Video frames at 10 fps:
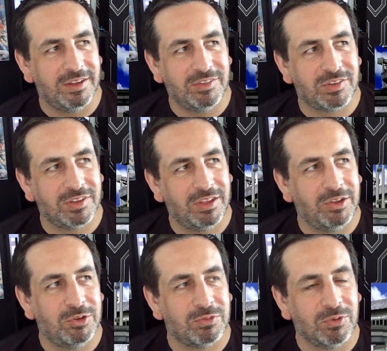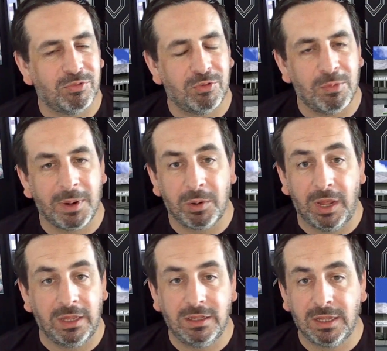It's useful for about
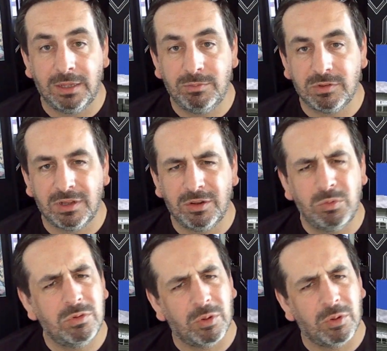8 games I own.